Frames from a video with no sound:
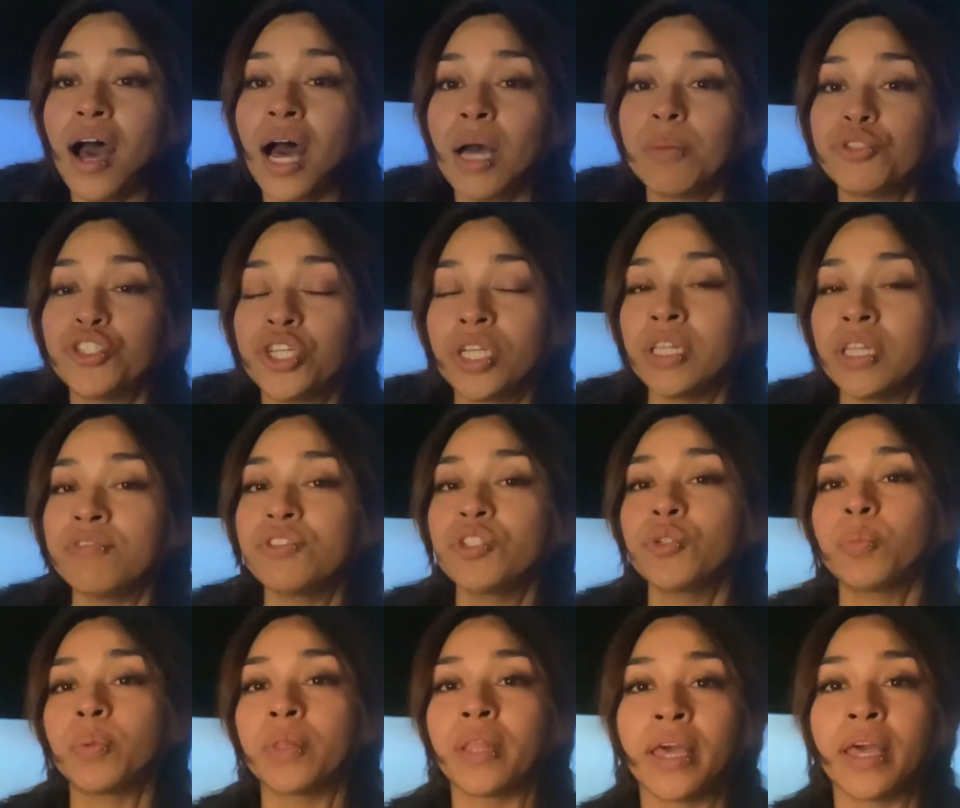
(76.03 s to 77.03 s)
Jay loves to
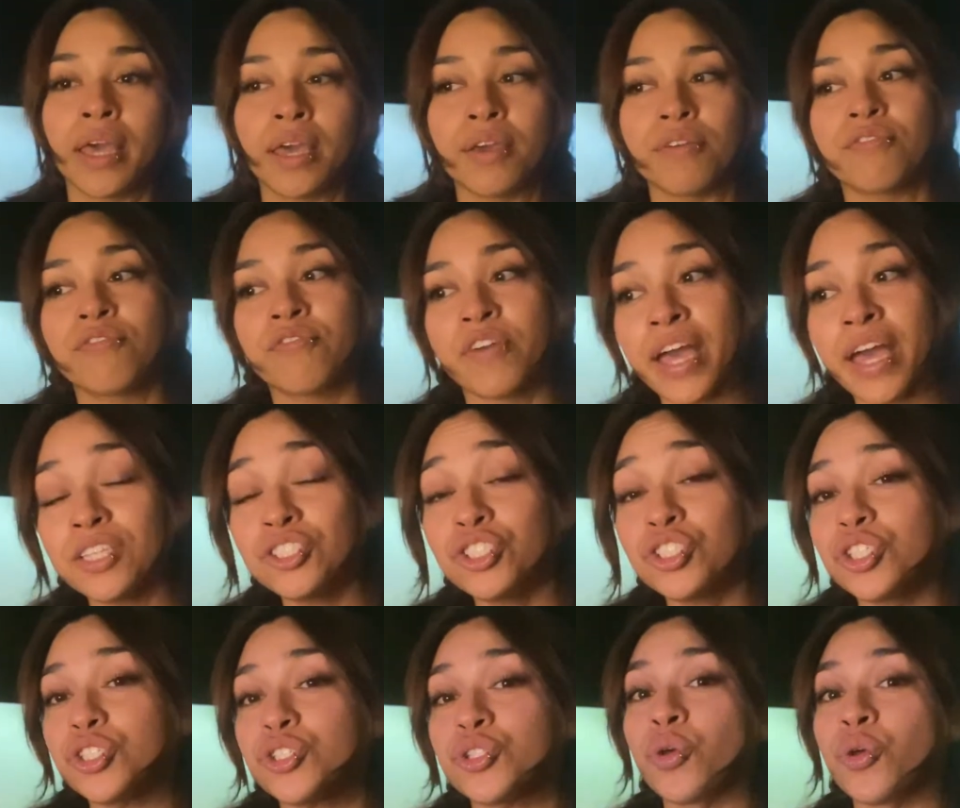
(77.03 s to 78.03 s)
play
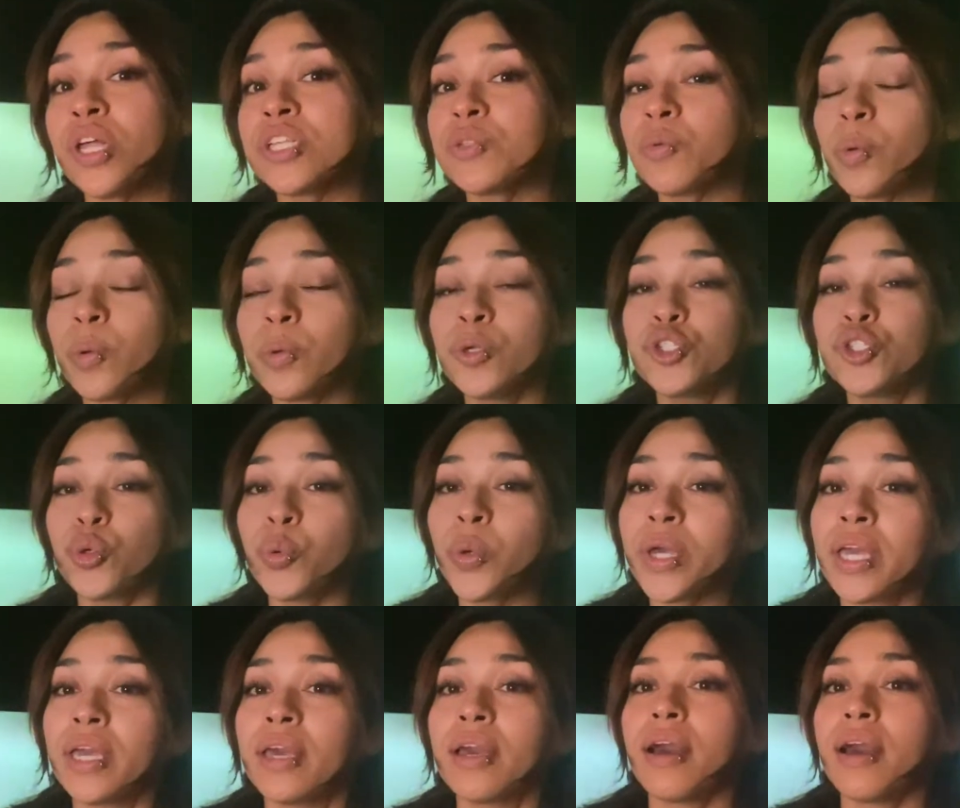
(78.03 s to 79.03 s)
fetch, so that's what we were
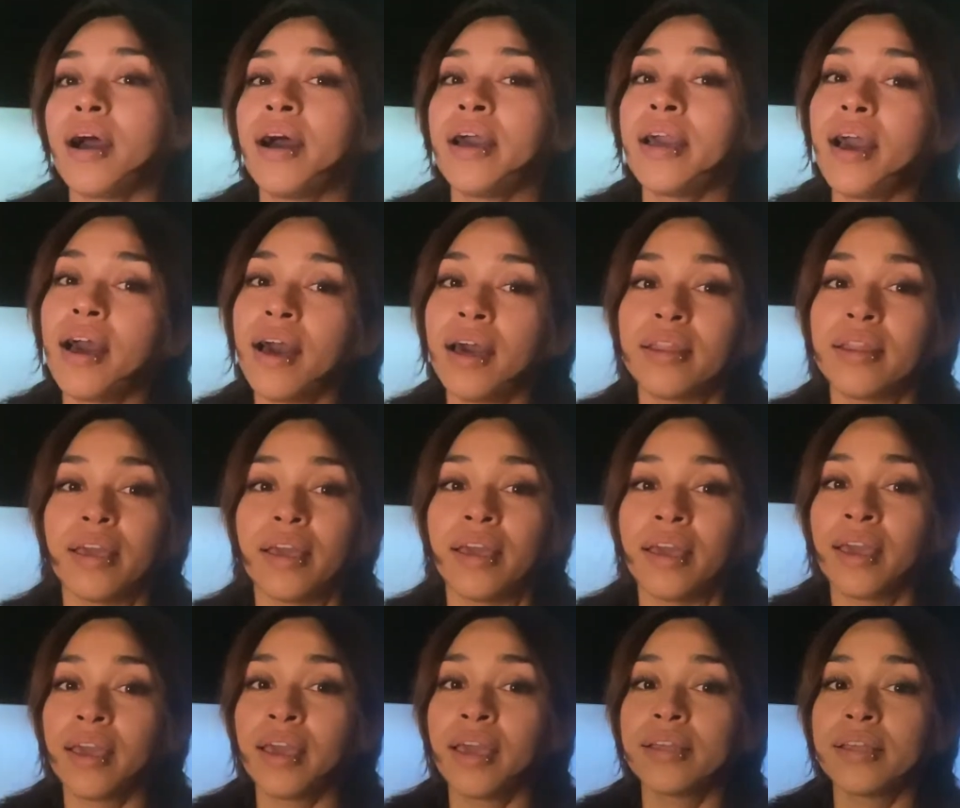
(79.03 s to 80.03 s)
doing. I had
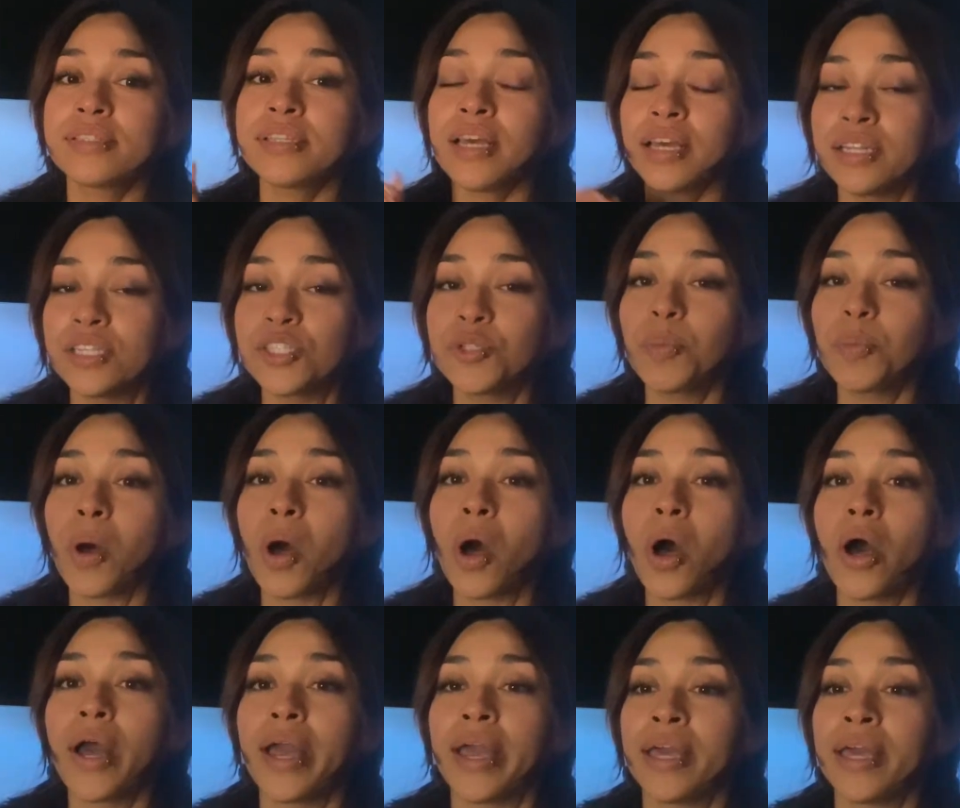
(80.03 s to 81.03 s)
a tennis
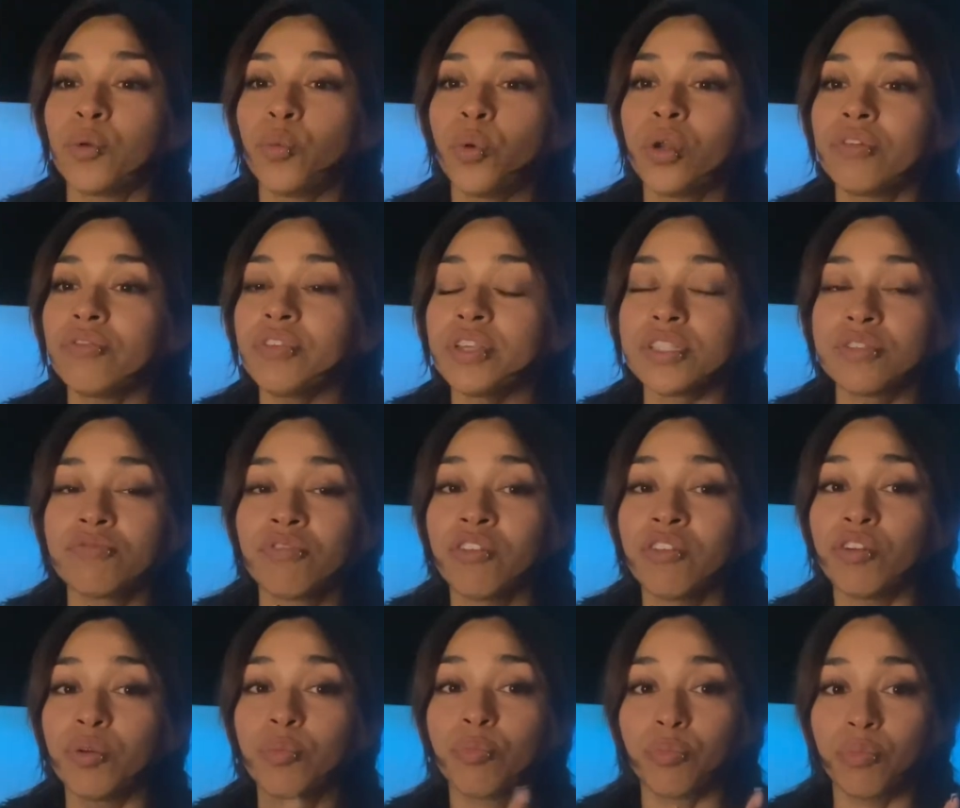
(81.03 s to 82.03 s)
ball and one of his
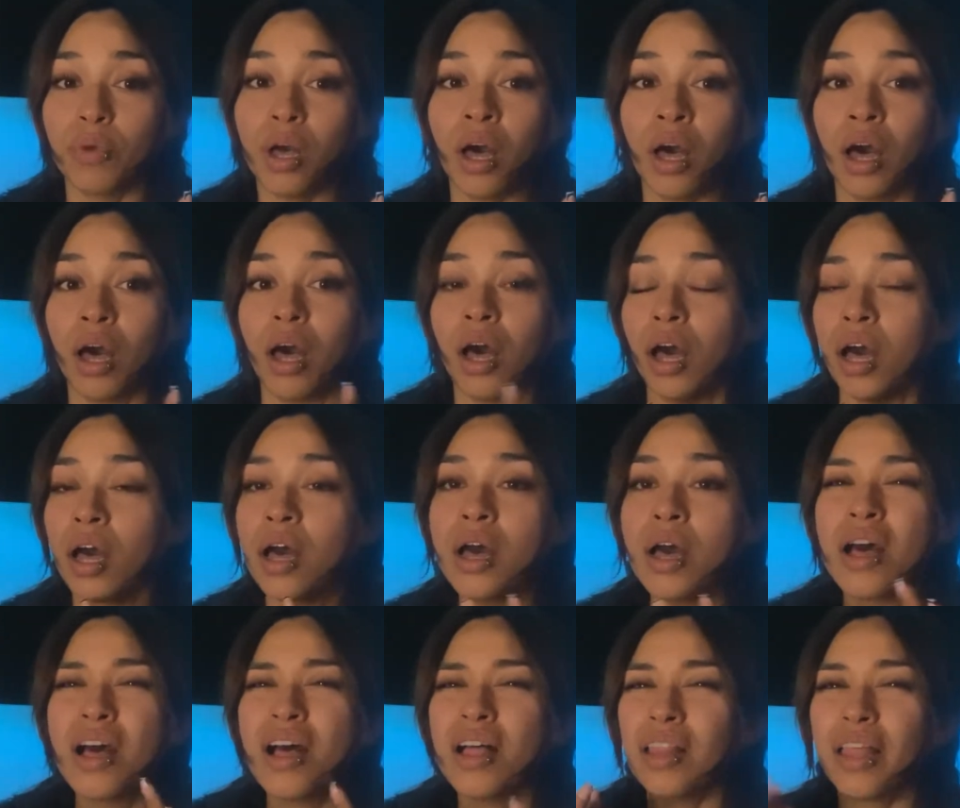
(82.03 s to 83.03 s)
favorite,
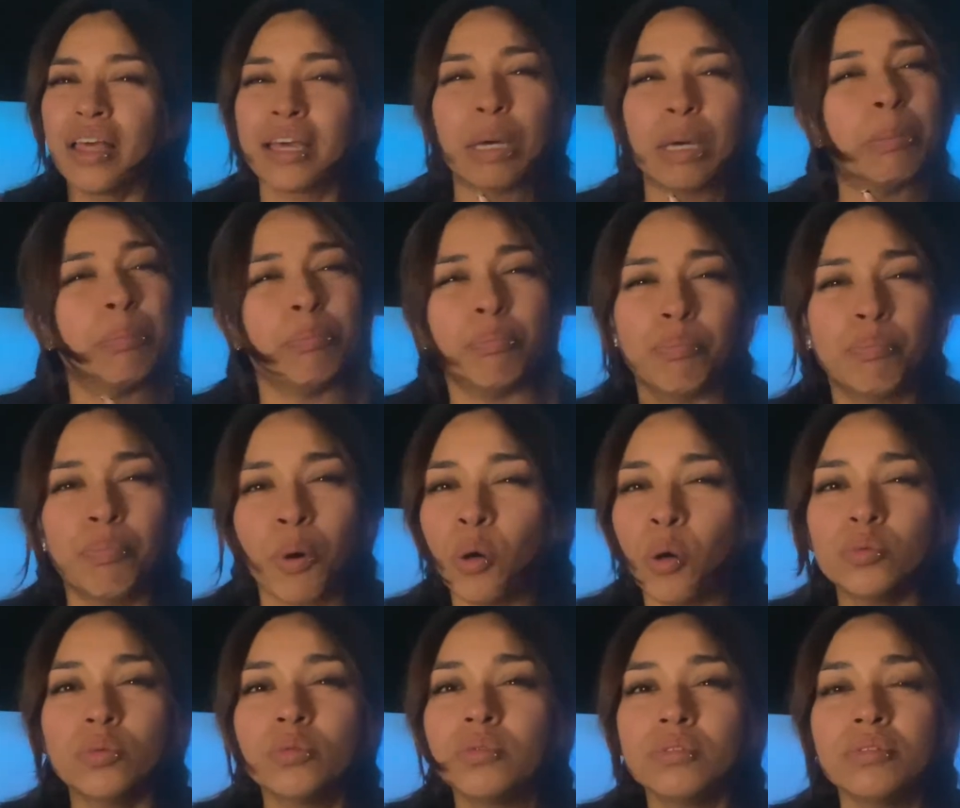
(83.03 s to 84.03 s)
like a
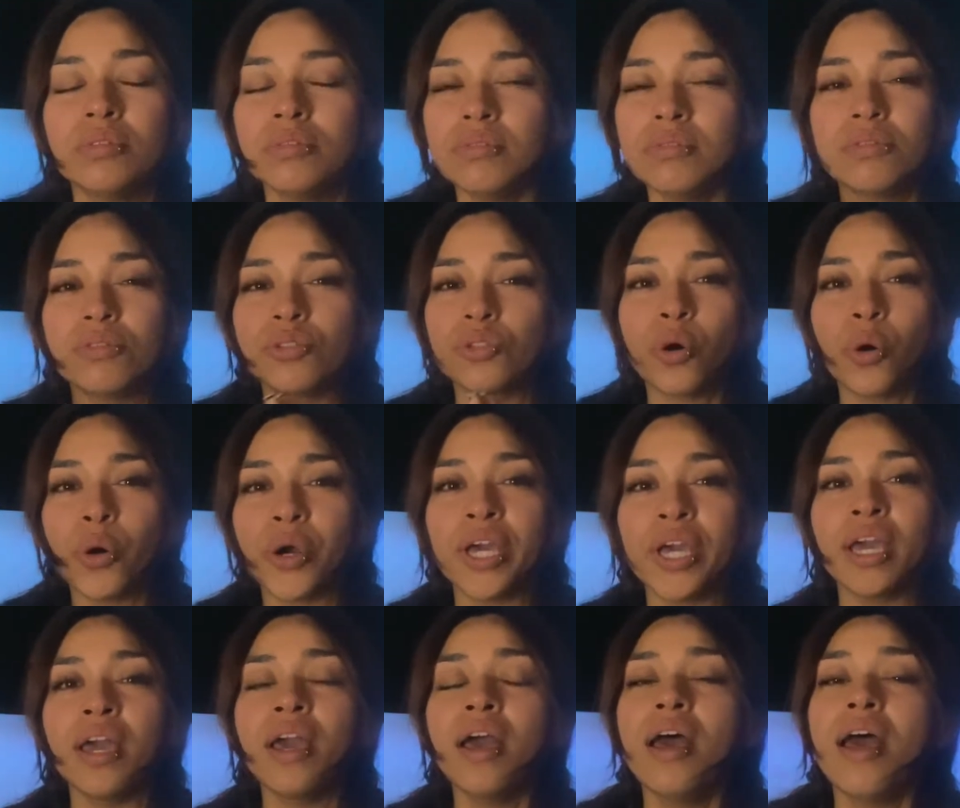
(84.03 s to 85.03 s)
bone
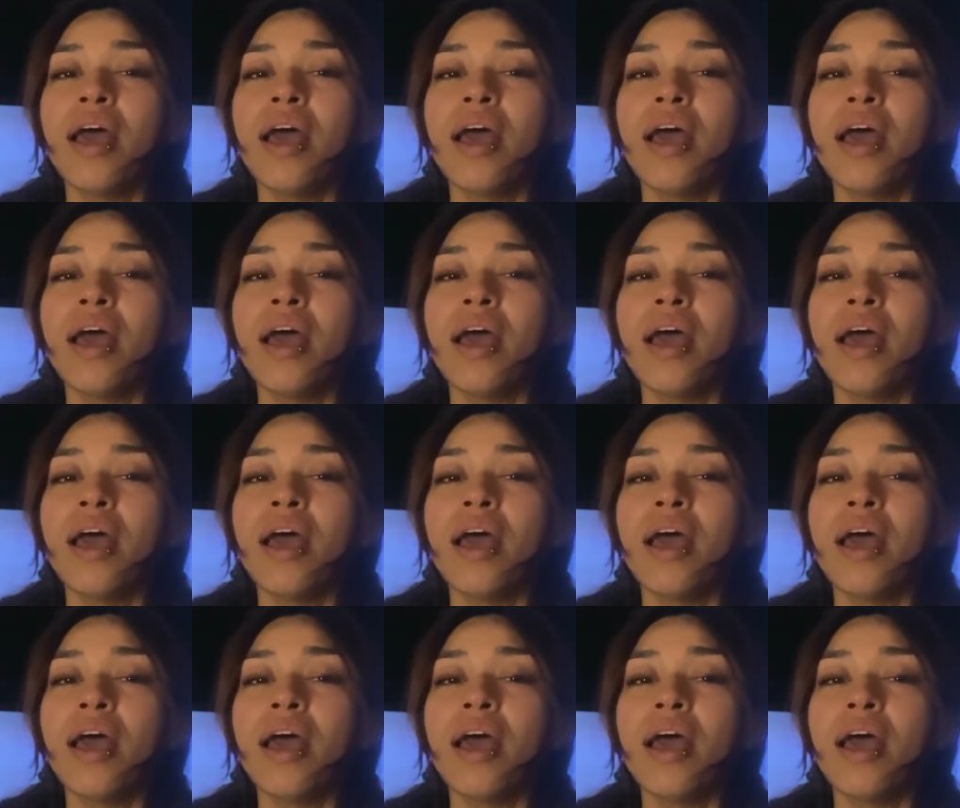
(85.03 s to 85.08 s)
toy.